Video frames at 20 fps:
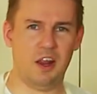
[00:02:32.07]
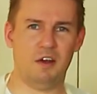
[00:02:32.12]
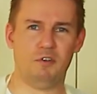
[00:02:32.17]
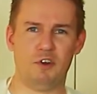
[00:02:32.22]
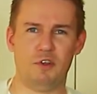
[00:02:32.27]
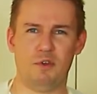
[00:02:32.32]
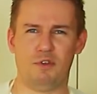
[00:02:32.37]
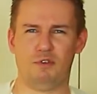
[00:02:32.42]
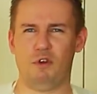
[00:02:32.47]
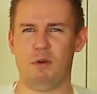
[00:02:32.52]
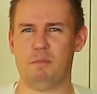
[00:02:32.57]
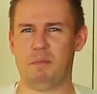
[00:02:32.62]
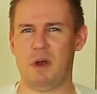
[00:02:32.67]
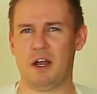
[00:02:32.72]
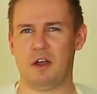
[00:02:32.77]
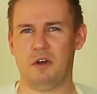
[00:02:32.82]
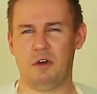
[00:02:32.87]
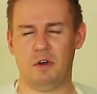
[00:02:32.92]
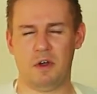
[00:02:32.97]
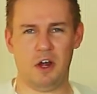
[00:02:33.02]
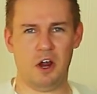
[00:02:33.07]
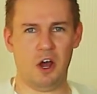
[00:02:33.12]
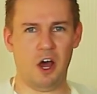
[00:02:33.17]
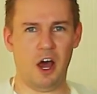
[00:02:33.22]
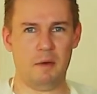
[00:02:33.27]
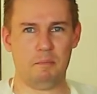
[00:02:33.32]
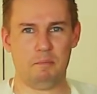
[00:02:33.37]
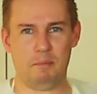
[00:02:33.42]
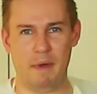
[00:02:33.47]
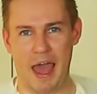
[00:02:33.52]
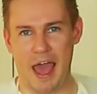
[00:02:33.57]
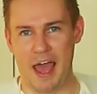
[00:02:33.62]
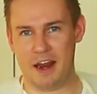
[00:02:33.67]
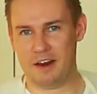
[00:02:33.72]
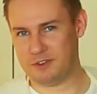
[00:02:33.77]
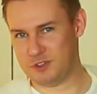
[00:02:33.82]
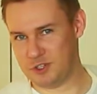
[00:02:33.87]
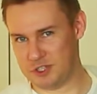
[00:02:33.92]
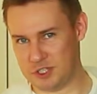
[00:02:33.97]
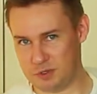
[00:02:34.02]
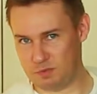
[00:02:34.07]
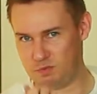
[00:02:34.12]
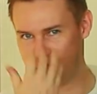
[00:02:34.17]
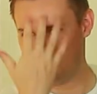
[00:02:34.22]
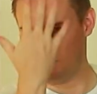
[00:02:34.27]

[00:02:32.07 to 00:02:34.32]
love when you throw a bagoong in a hot pan, it just